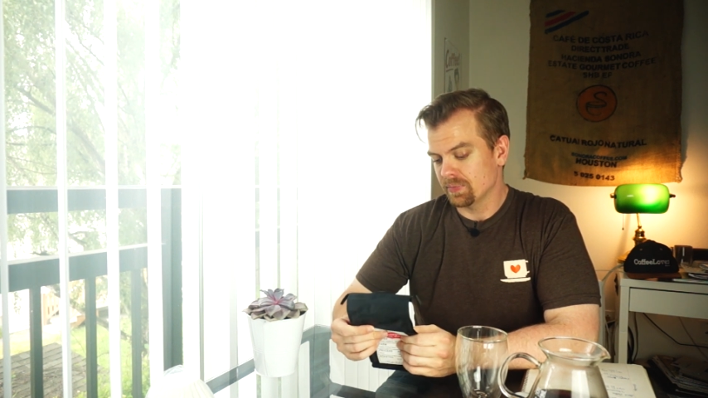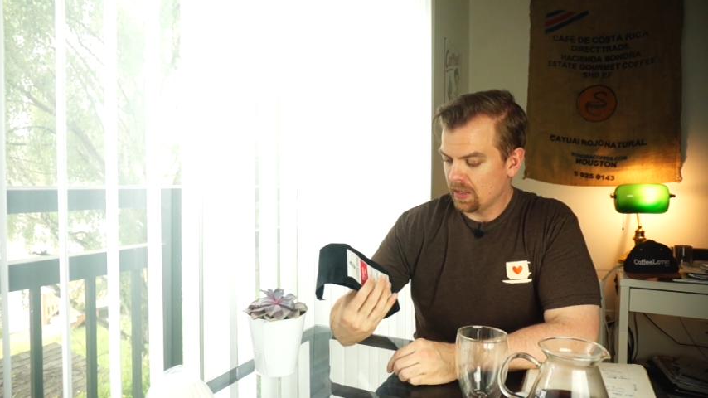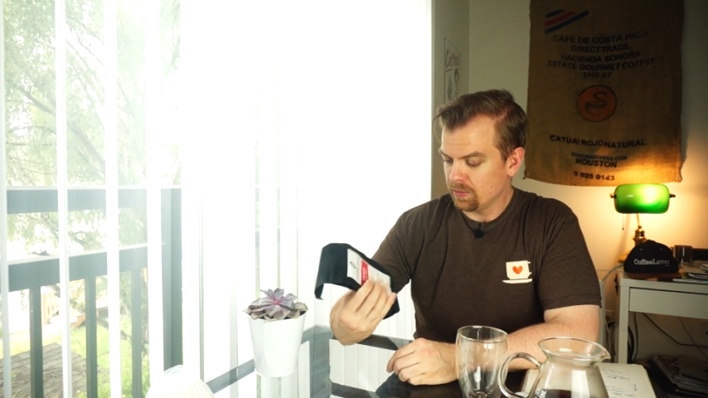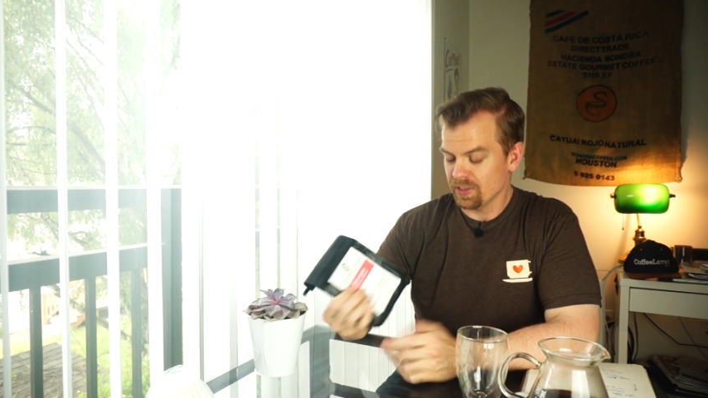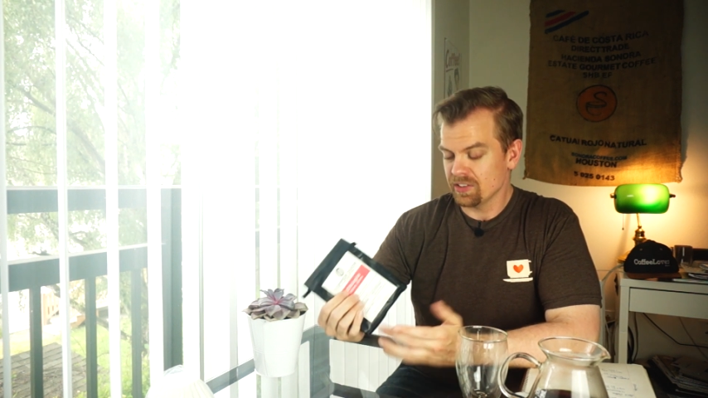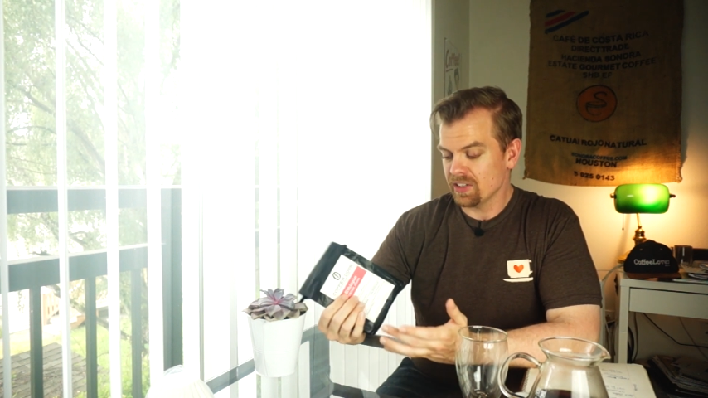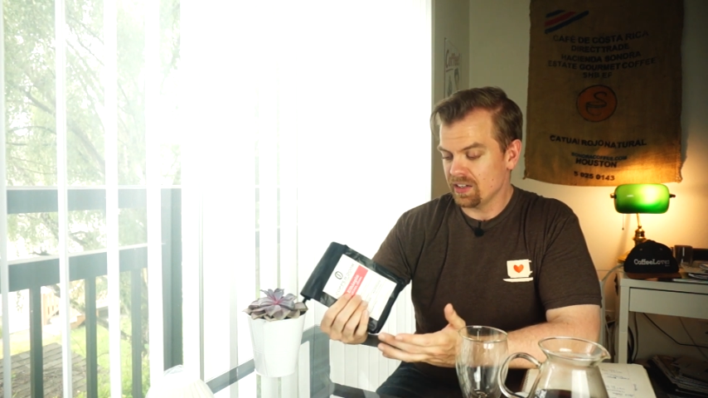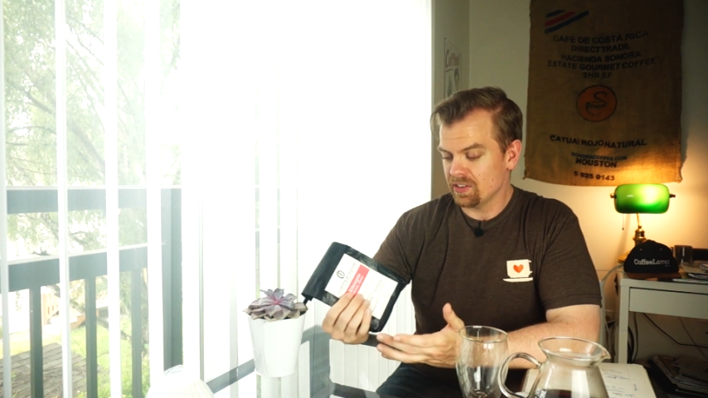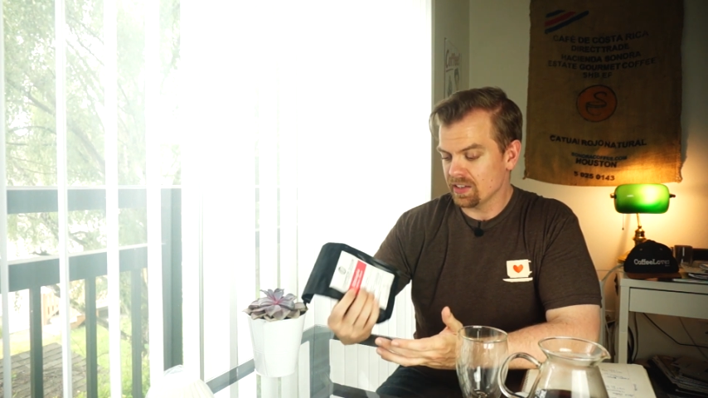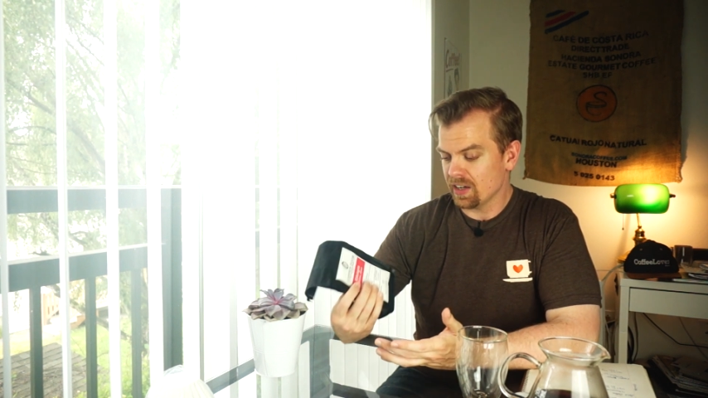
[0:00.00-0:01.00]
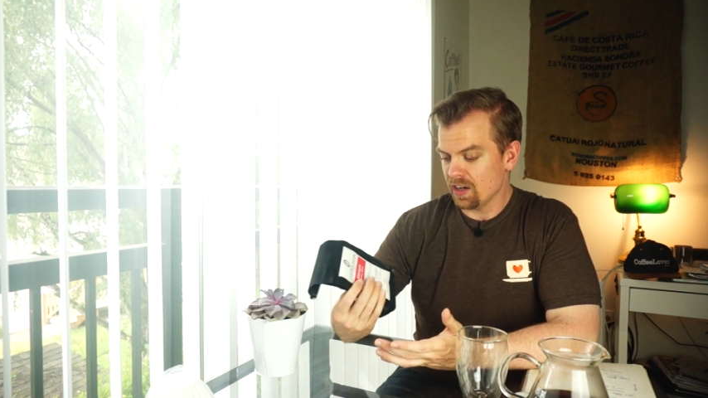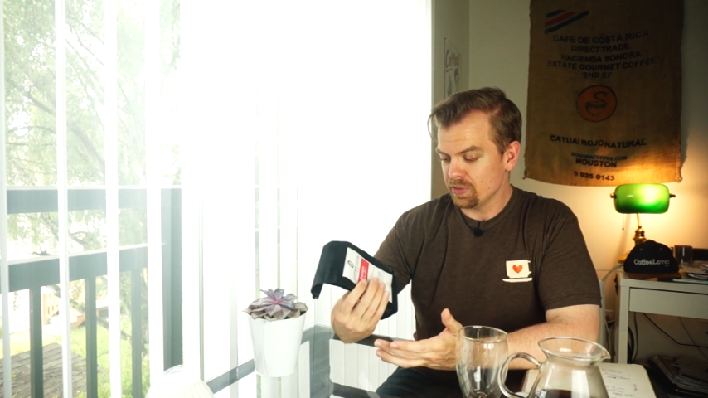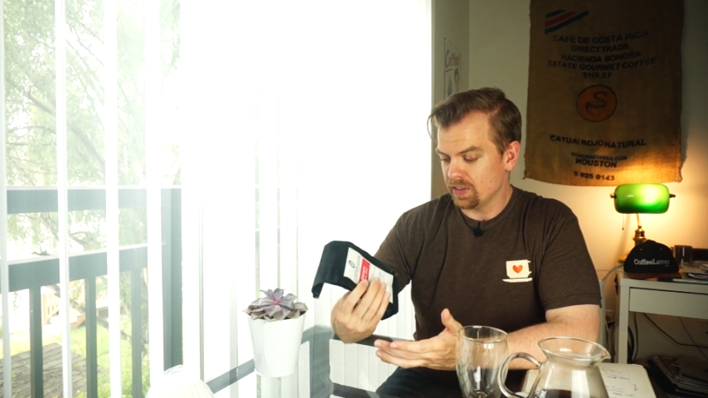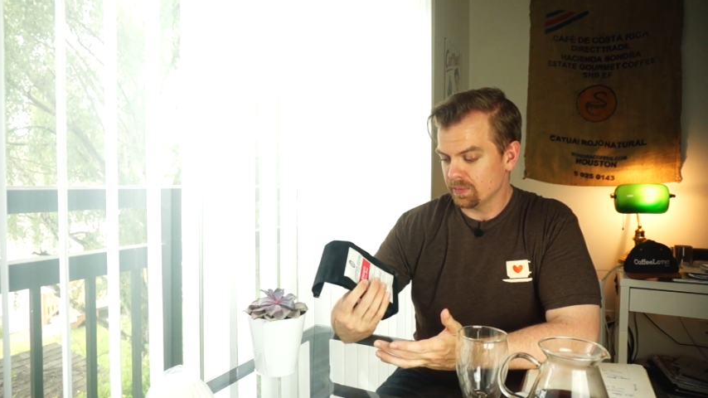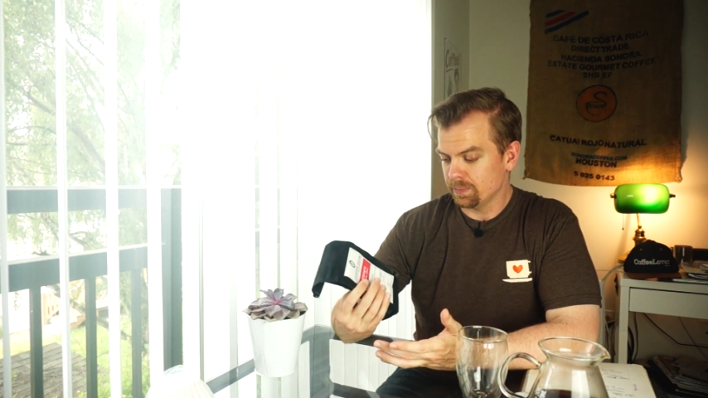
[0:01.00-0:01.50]
So let's get into the
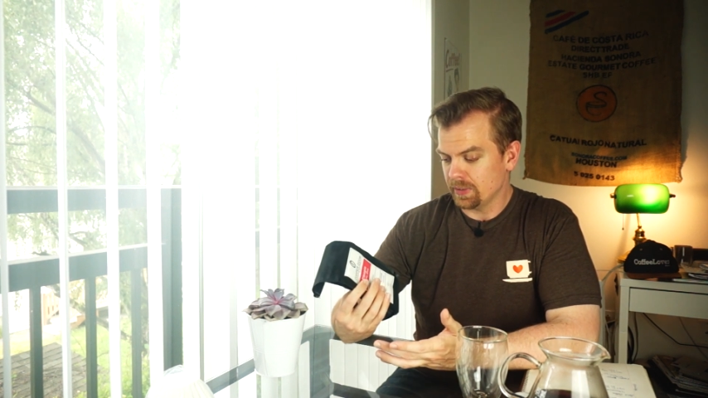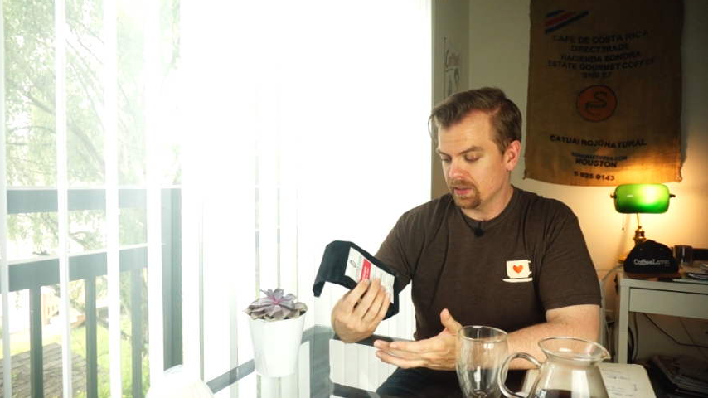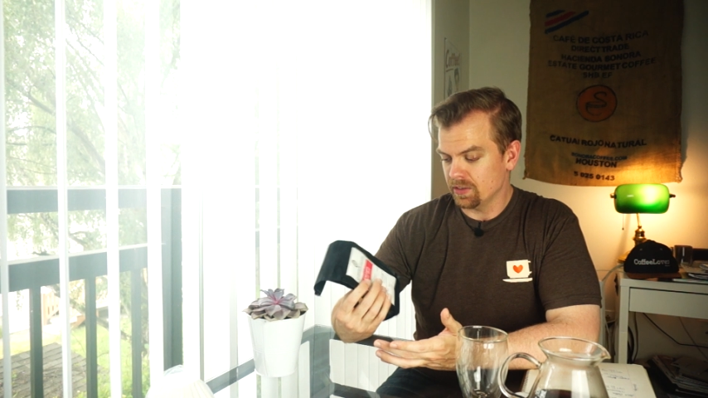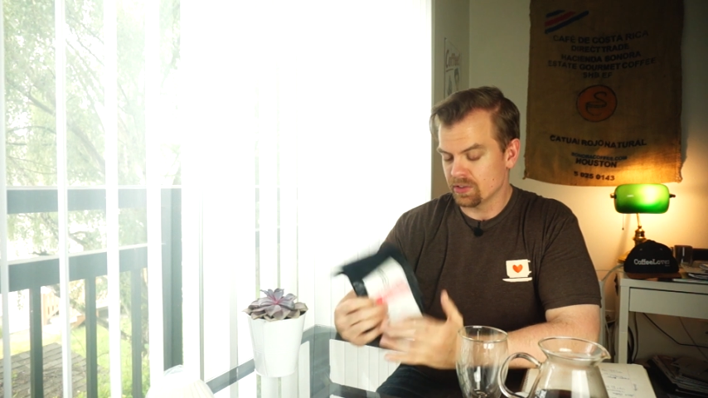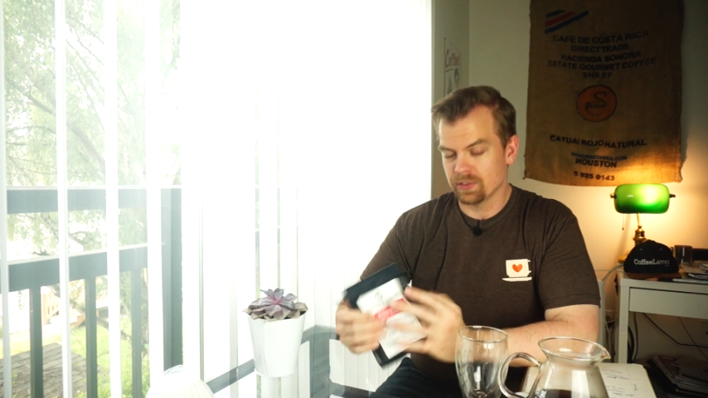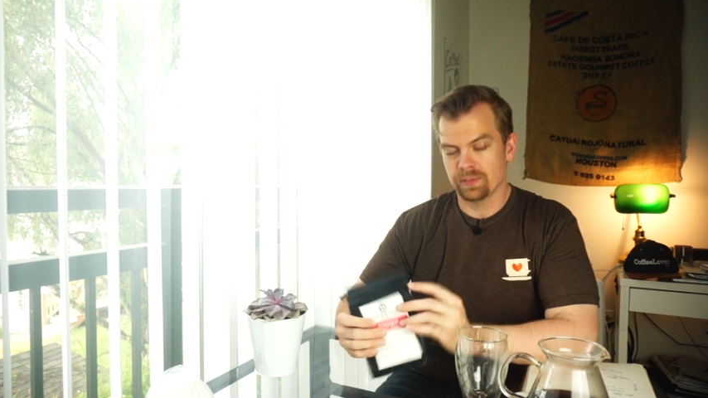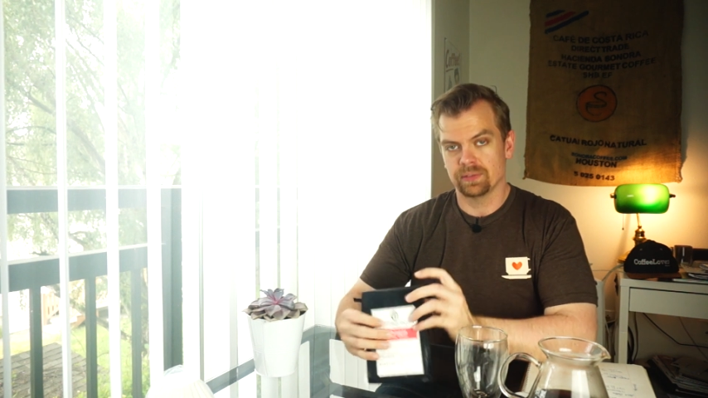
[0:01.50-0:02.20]
coffee because